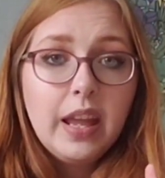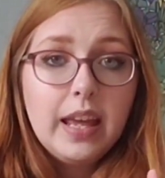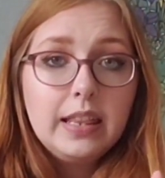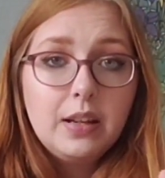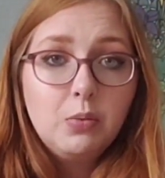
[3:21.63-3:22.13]

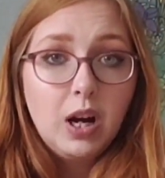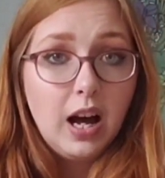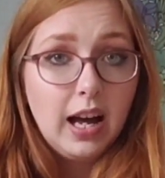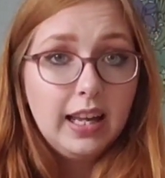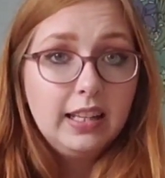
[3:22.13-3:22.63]
and then what
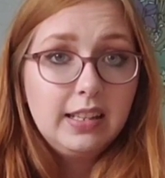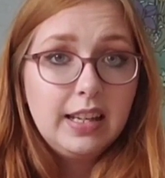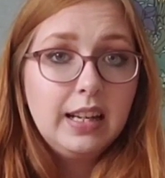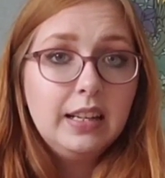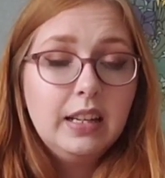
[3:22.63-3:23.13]
I
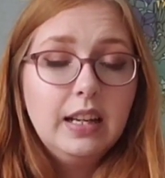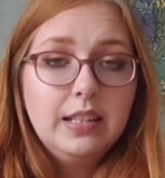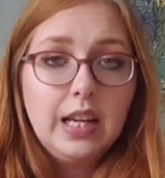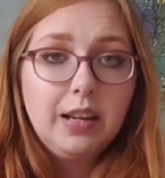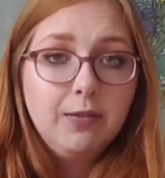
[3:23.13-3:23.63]
did is
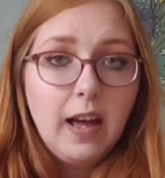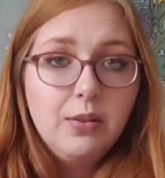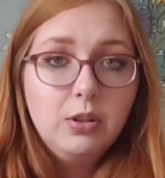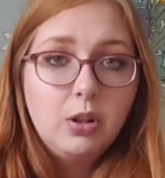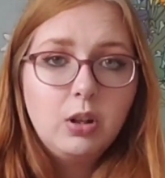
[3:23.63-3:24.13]
I
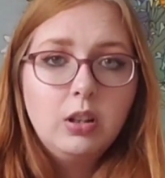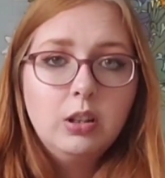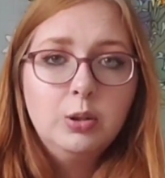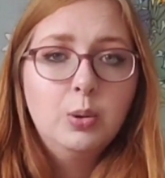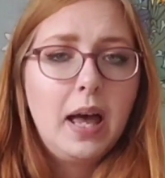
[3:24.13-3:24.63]
found a girl
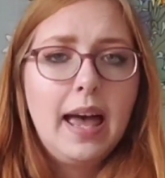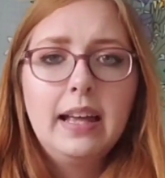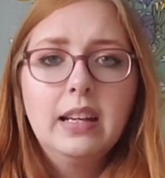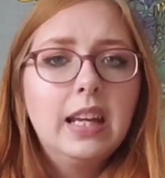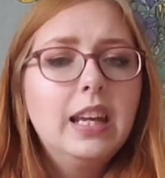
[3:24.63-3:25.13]
who
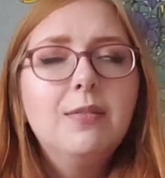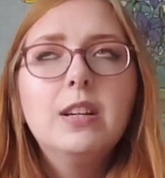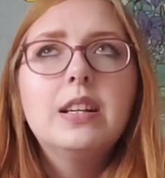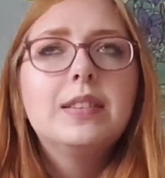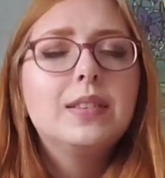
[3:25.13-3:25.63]
had even
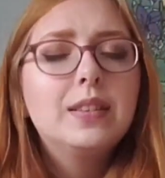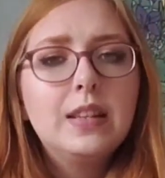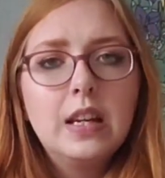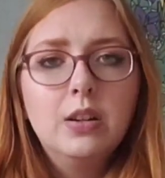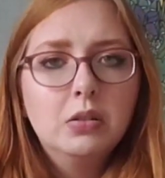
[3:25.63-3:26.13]
a
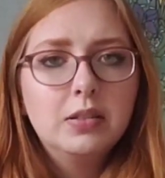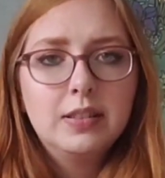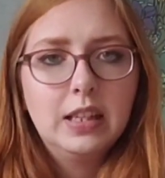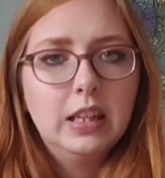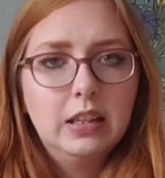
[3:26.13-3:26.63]

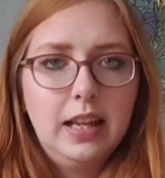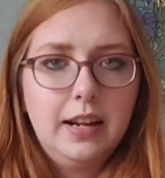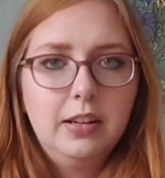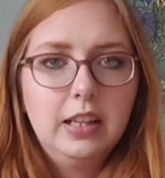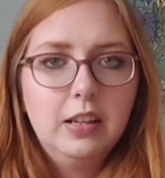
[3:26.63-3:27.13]

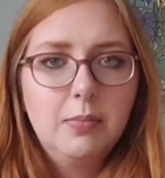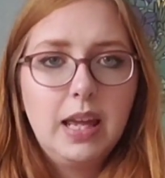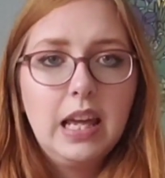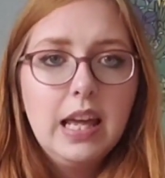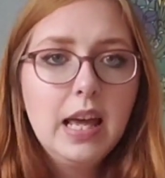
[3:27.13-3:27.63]
singularity to me.